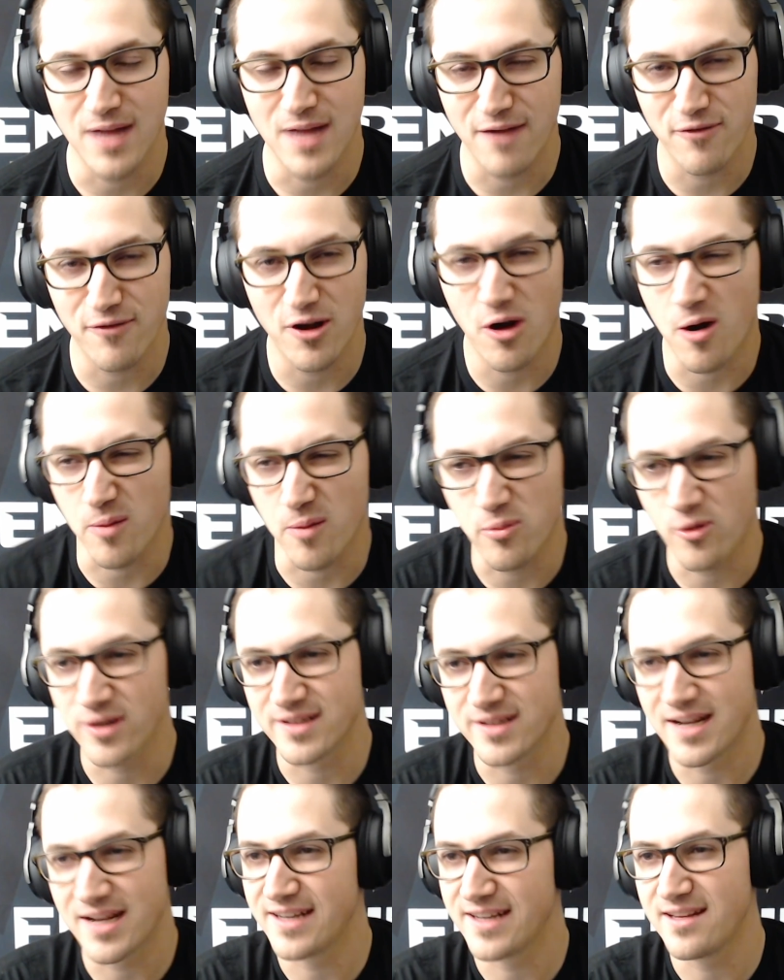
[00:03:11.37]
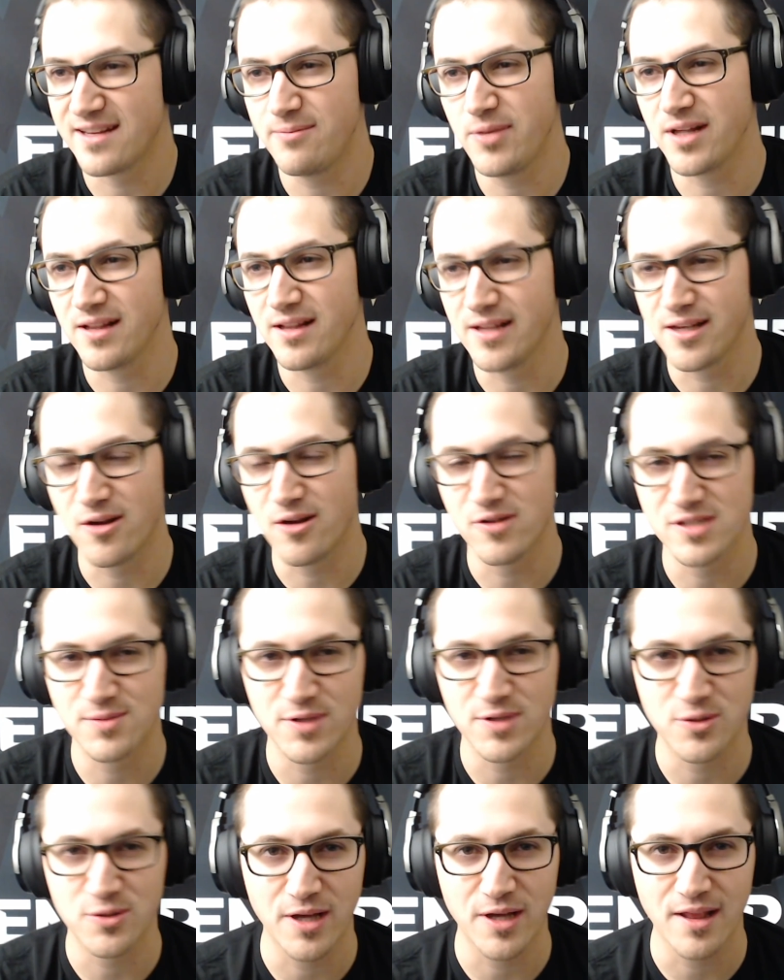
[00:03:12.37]
Every hard point kind of typically goes
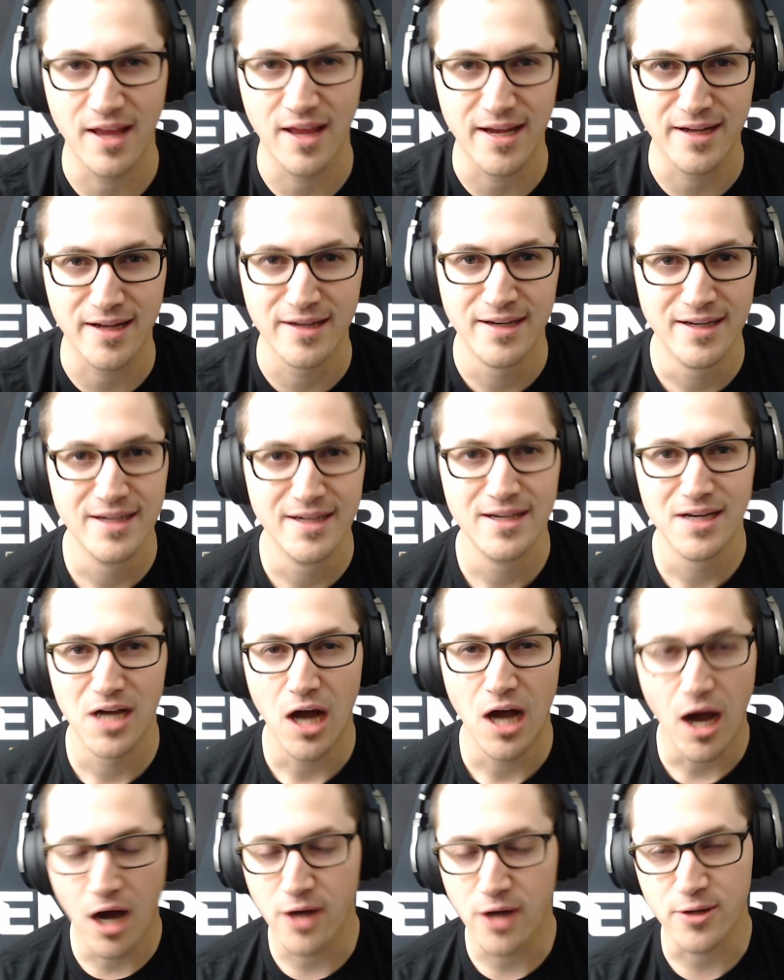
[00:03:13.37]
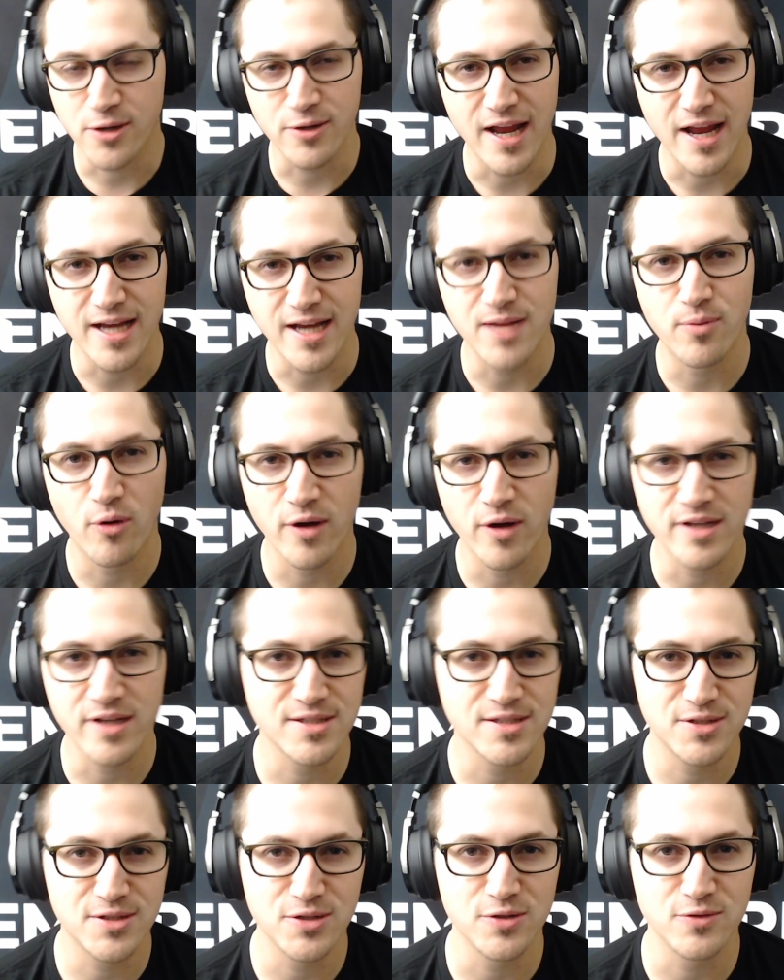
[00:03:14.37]
between 180 points
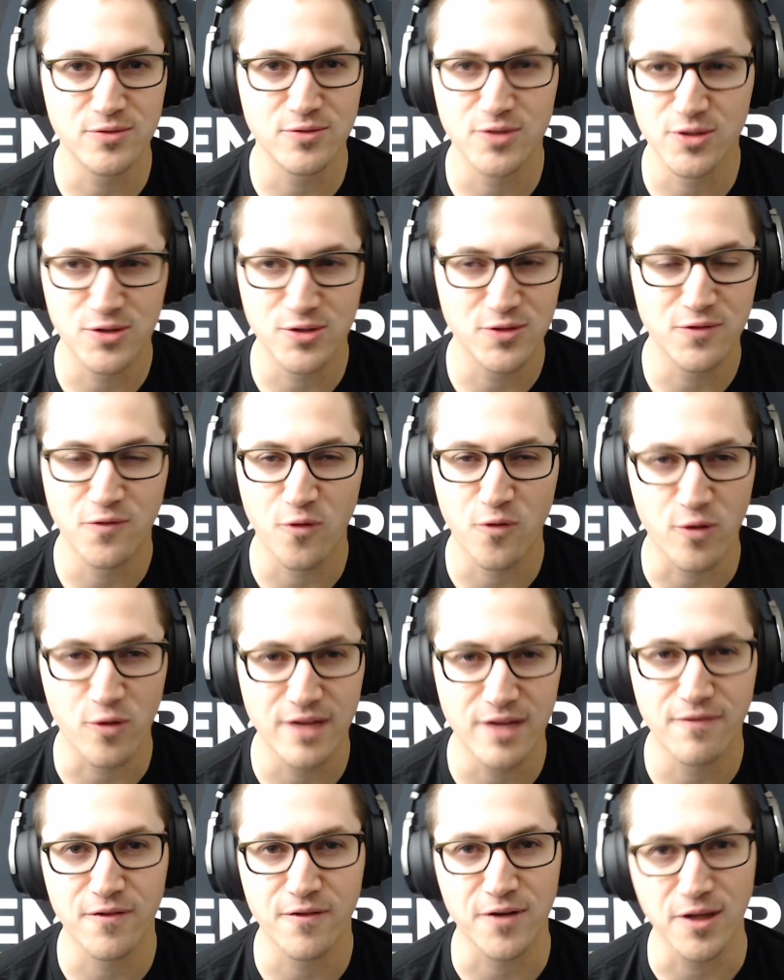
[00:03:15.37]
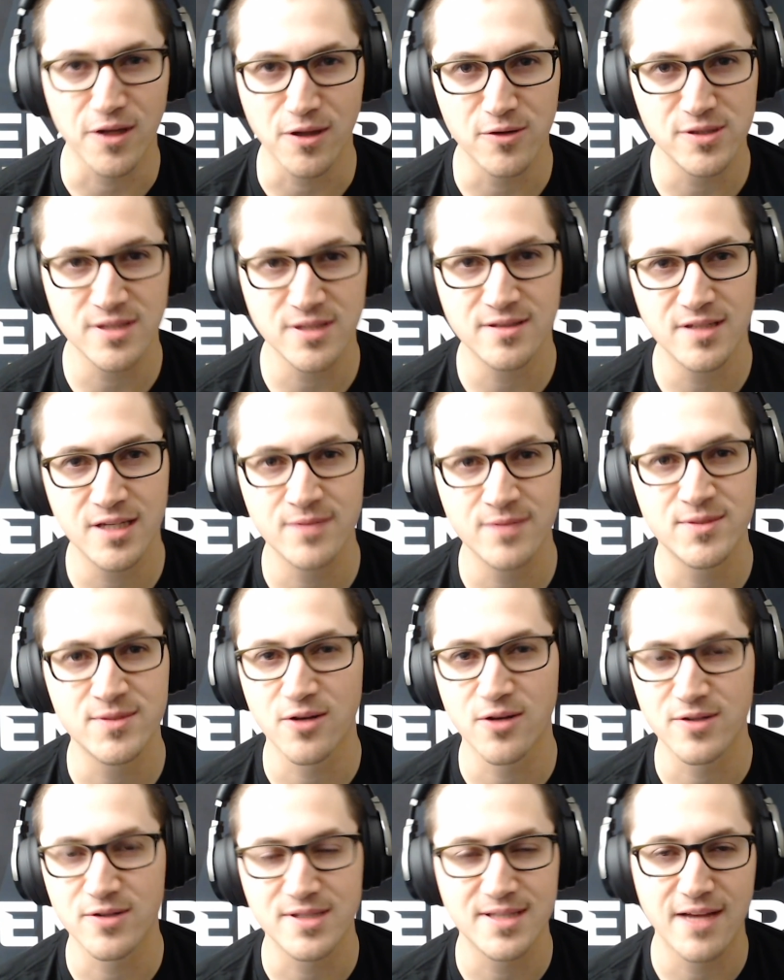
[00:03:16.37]
to 240 for the losing team.
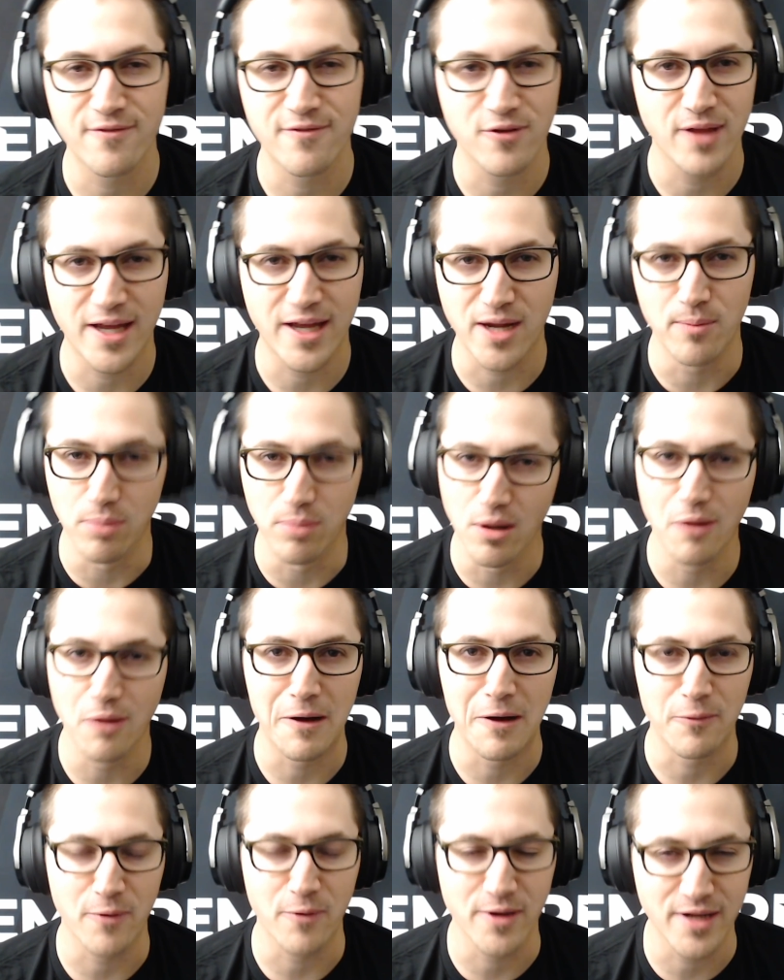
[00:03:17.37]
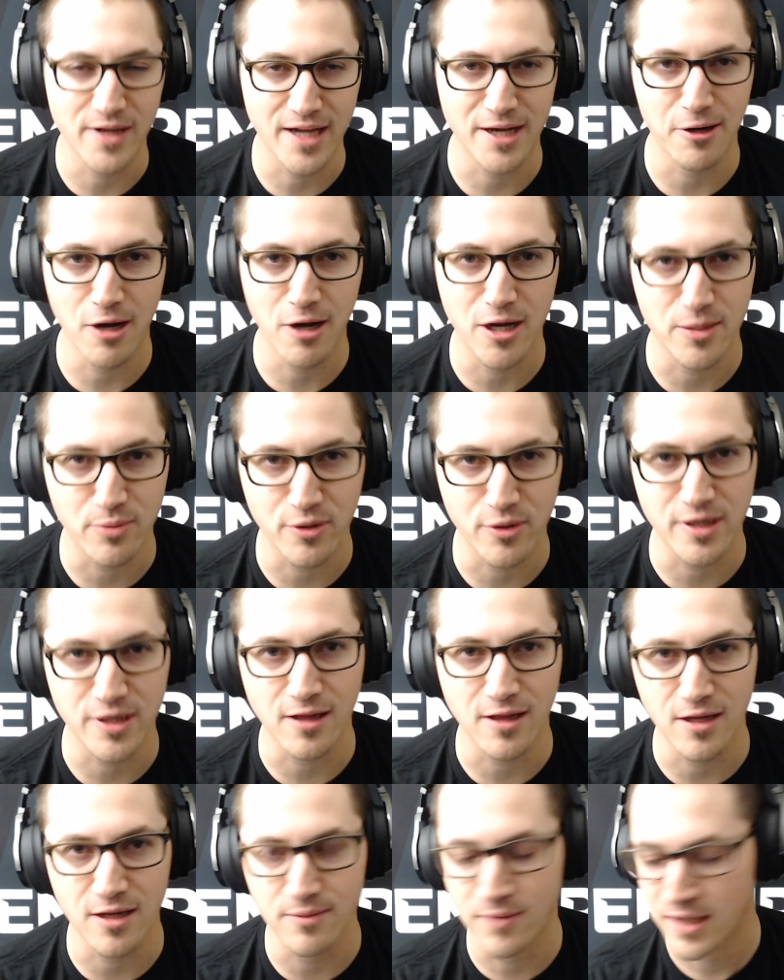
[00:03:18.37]
So it's never like a blowout where you get a 100-point
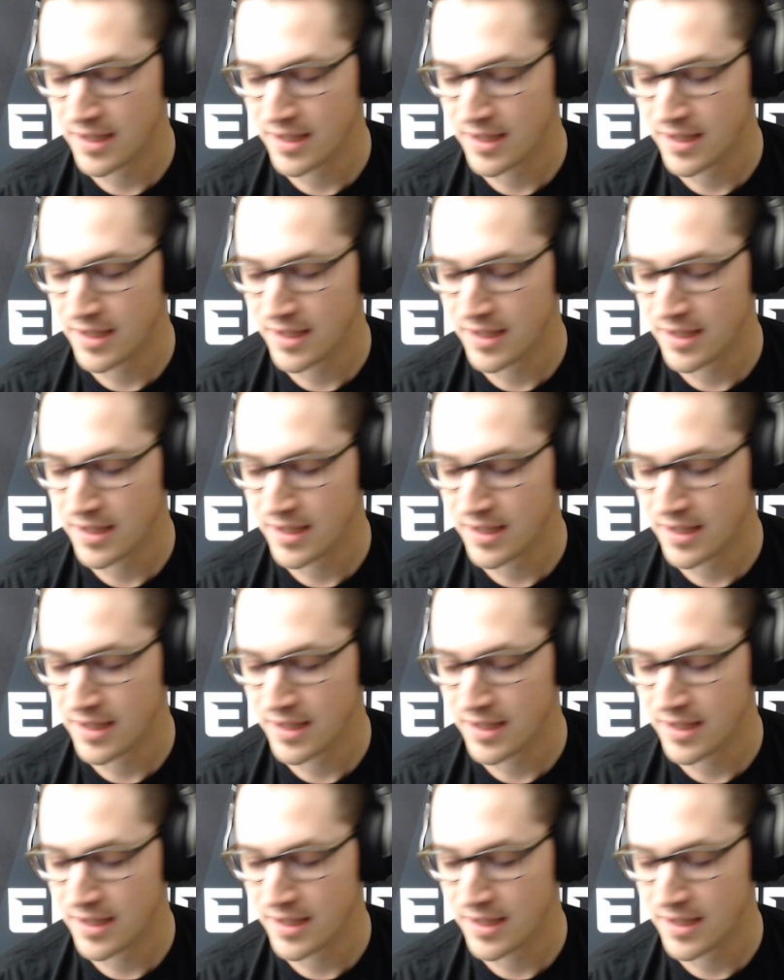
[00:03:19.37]
club.